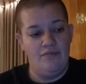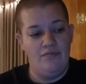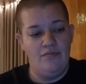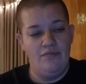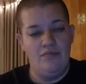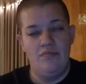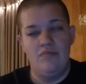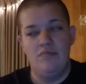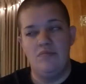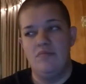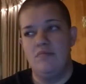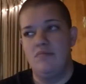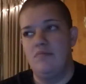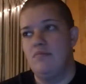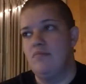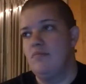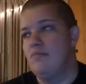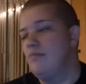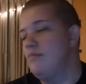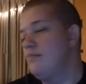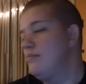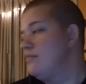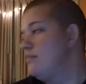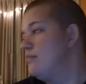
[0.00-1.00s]

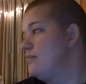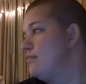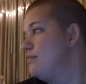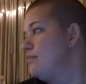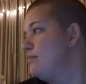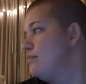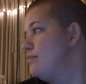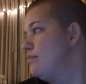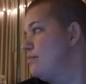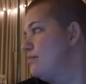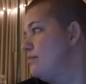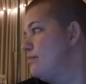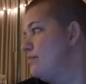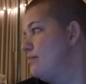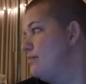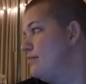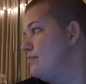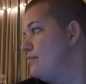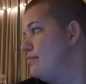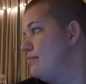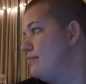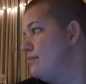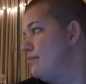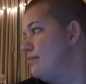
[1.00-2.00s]

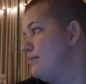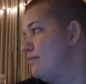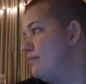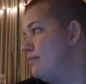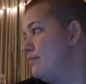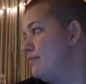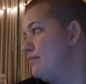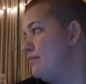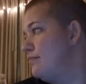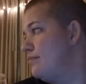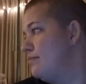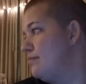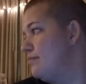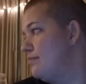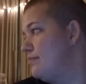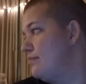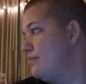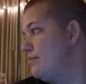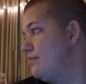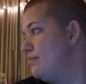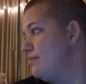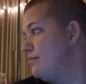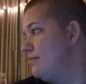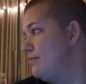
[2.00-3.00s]

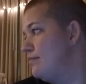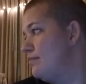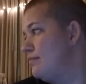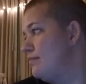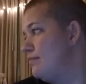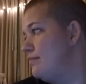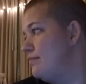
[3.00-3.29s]
[no speech]